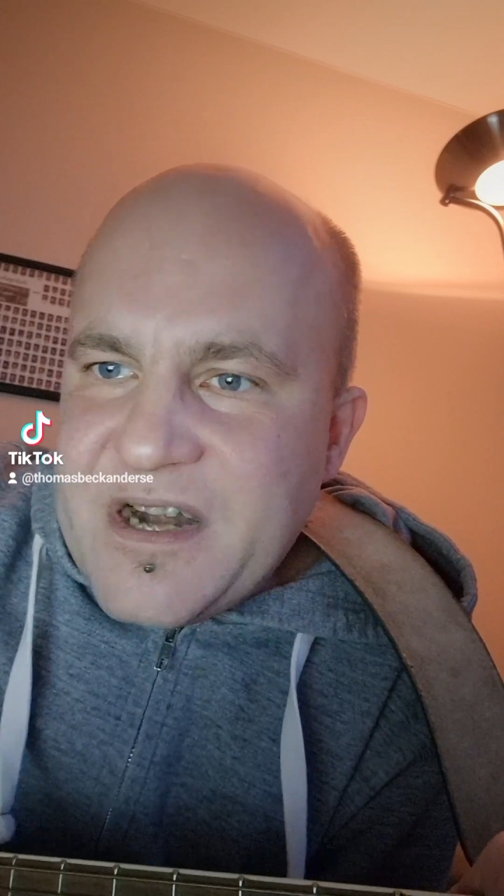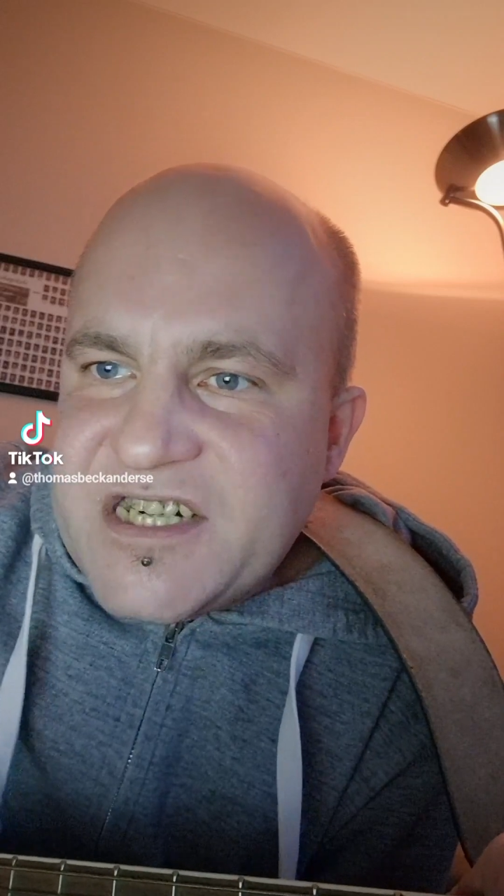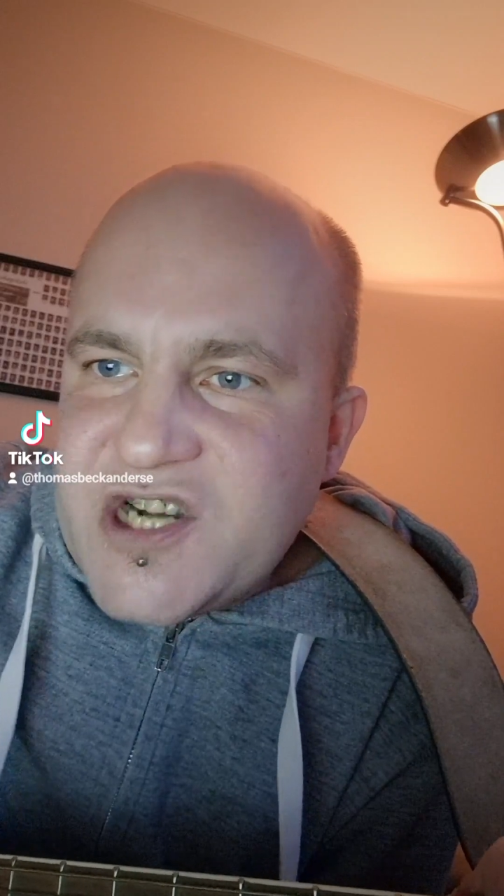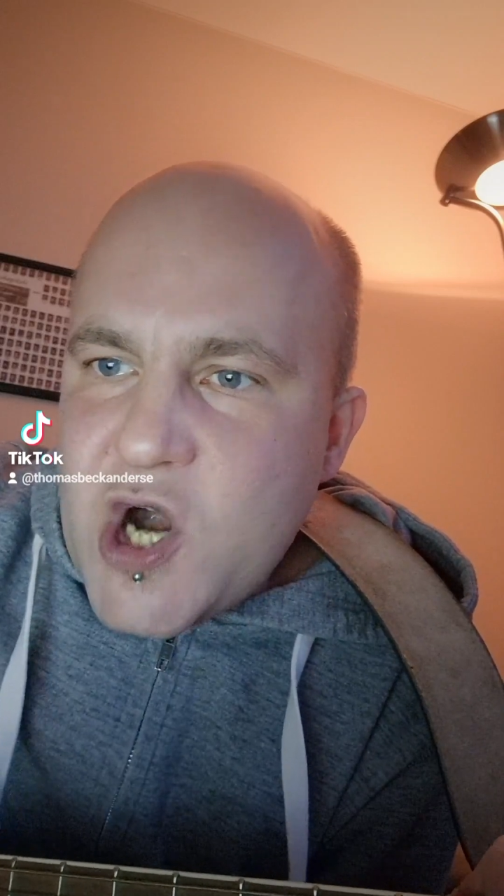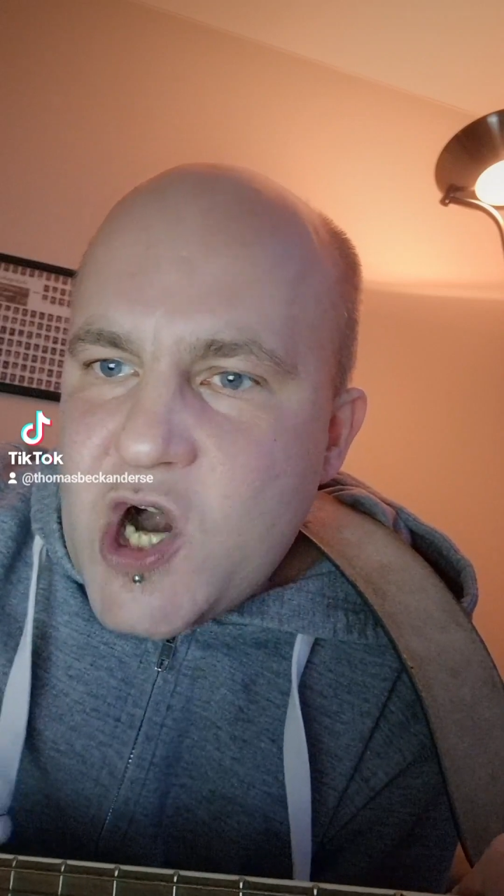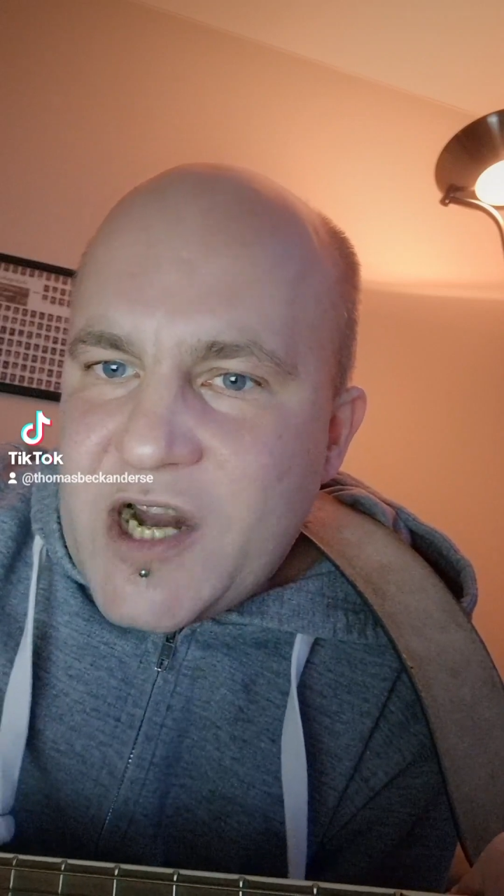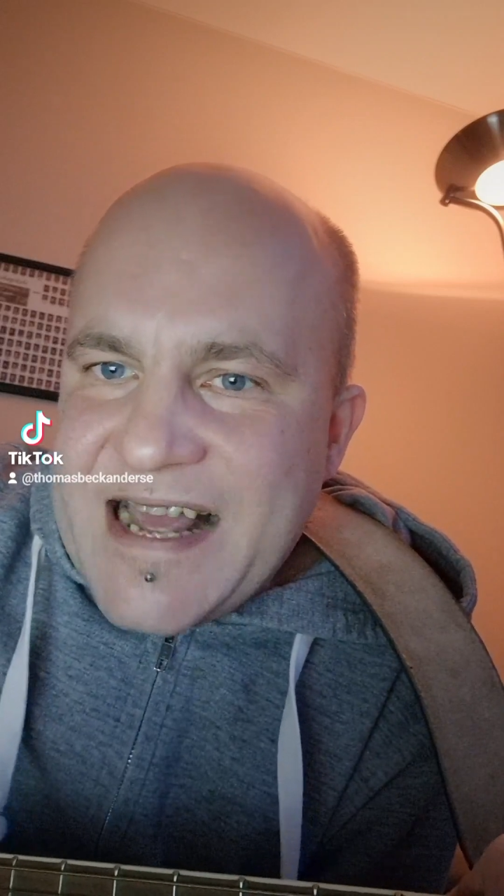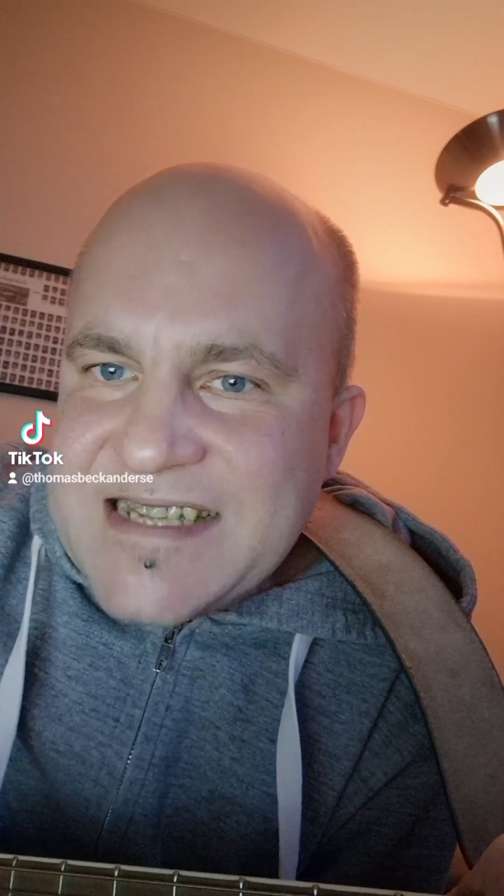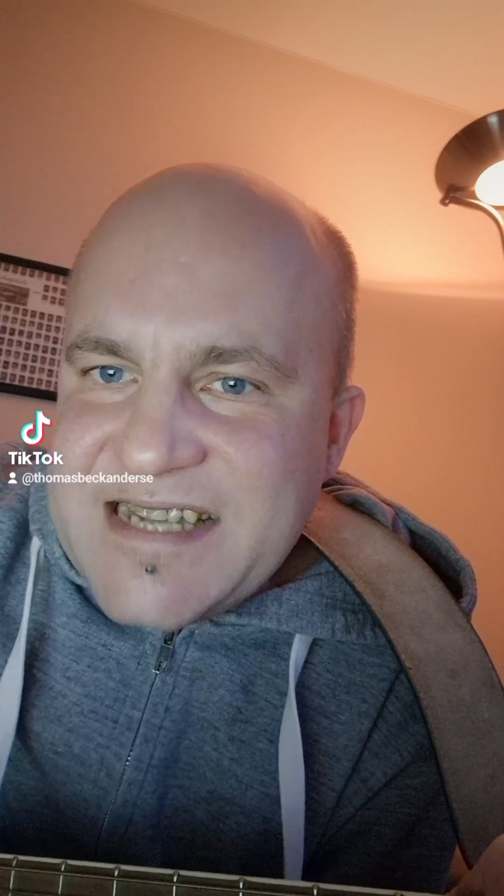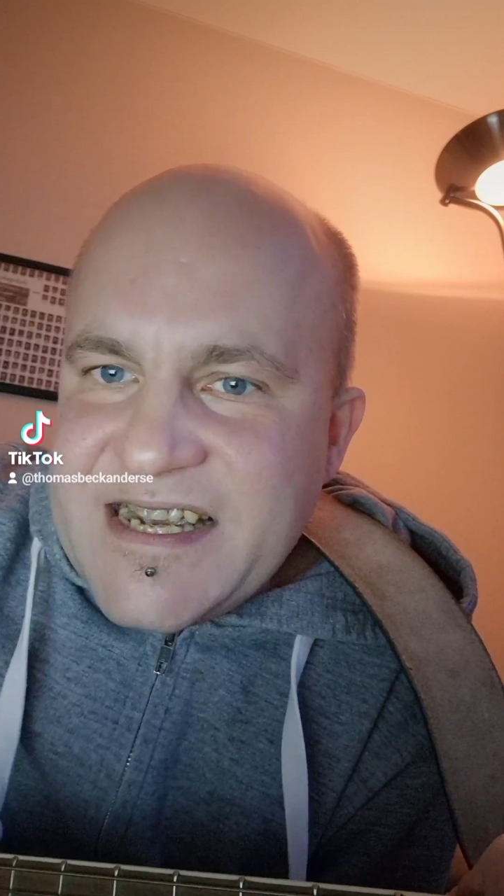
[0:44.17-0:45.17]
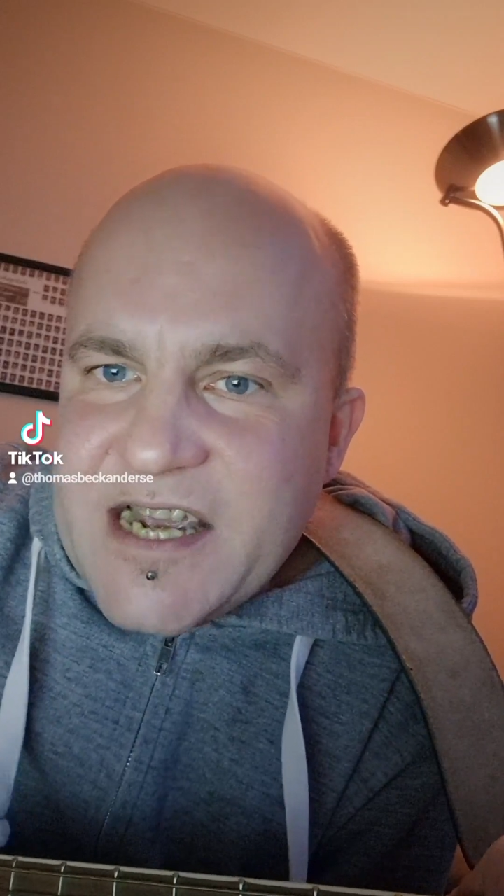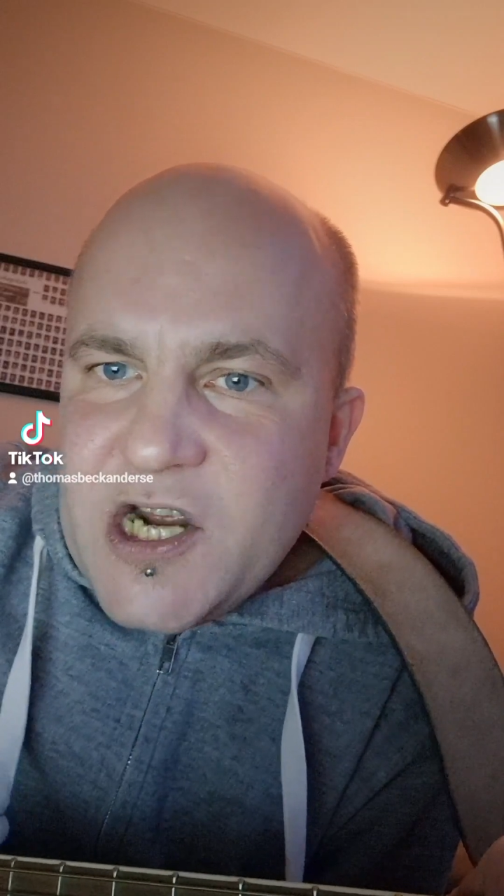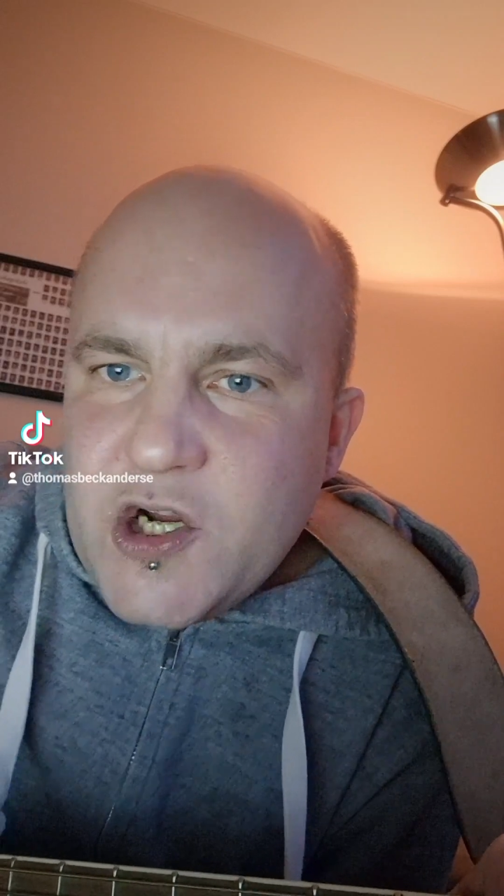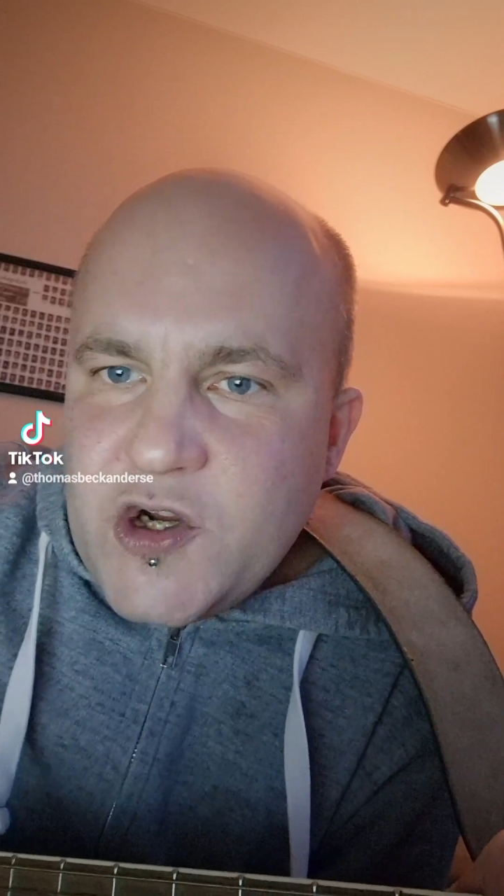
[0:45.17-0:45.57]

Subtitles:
bitch you're kissing,